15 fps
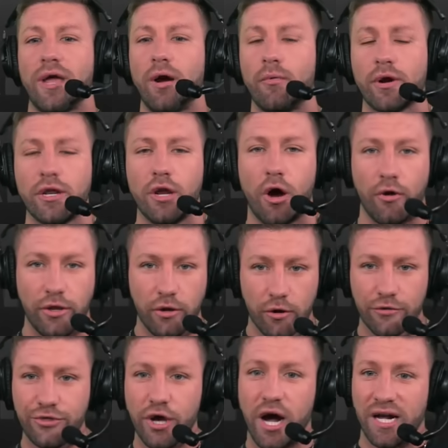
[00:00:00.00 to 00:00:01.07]
I want to know
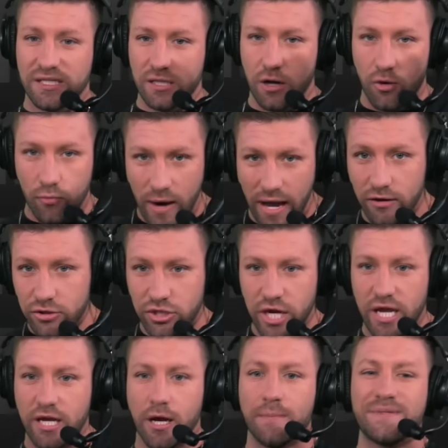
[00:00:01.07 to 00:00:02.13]
your thoughts around
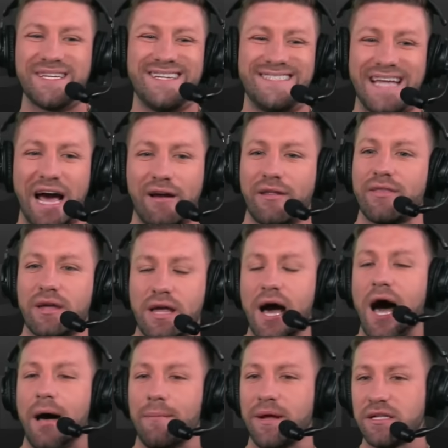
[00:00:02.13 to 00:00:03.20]
Jacobs down in the
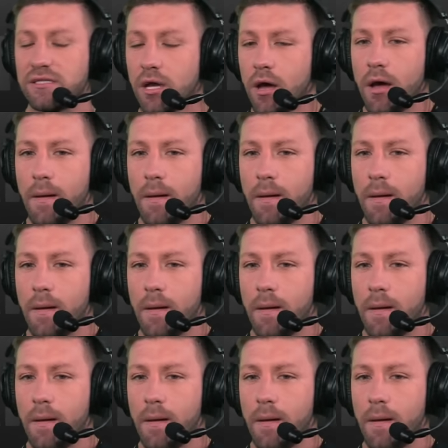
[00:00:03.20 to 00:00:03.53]
comments.